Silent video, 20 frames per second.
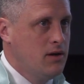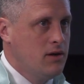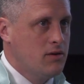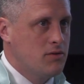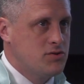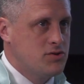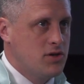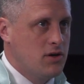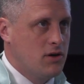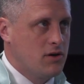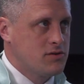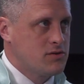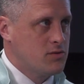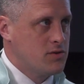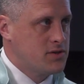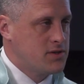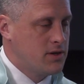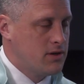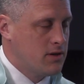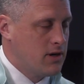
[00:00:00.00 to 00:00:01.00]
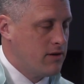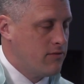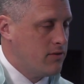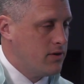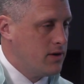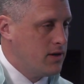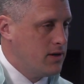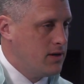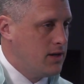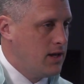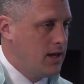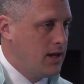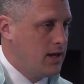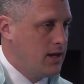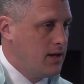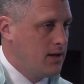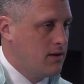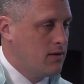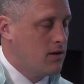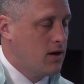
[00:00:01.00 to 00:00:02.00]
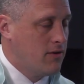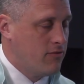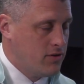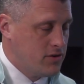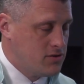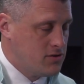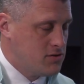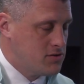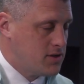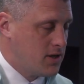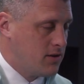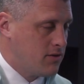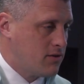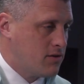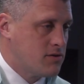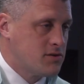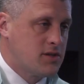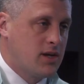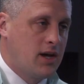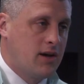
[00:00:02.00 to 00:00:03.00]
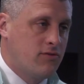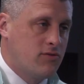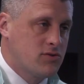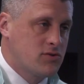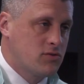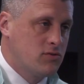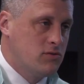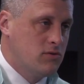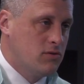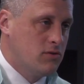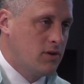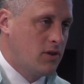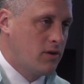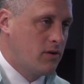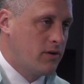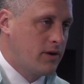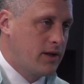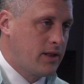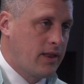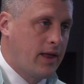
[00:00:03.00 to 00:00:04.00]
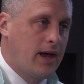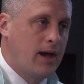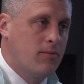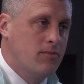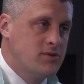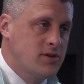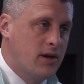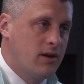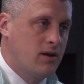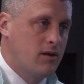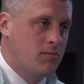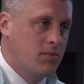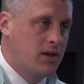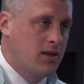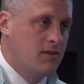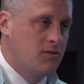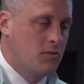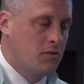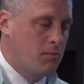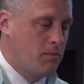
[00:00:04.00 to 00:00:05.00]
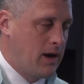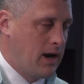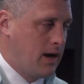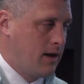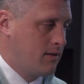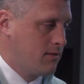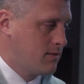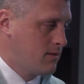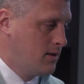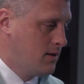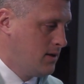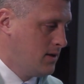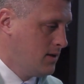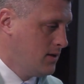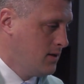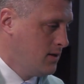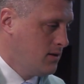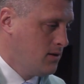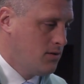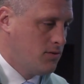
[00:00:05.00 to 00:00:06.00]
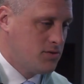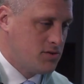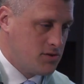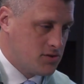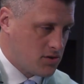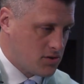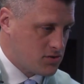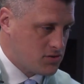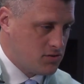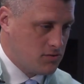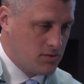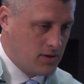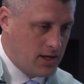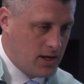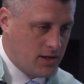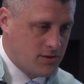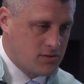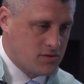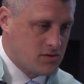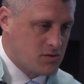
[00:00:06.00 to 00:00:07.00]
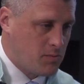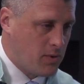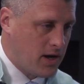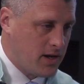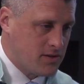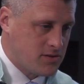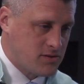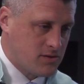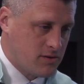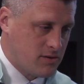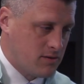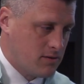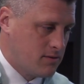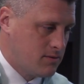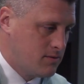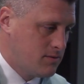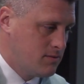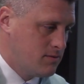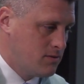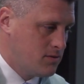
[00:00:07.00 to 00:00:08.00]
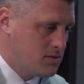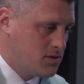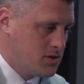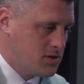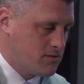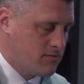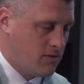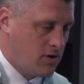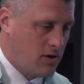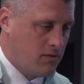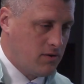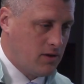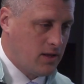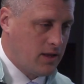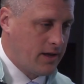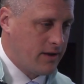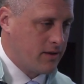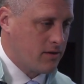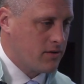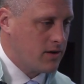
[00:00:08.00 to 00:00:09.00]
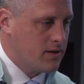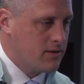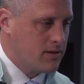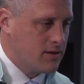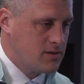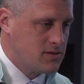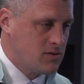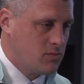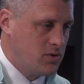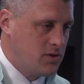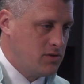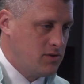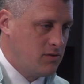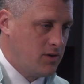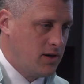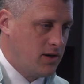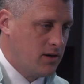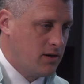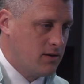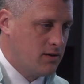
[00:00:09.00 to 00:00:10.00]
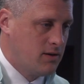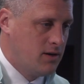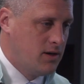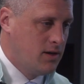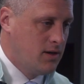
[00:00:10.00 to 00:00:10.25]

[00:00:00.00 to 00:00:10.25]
but she also is here every day, or every Tuesday and Thursday after school in Learning Lab trying to help kids with math. She's our student council sponsor. She's involved in a lot of the great things that we do here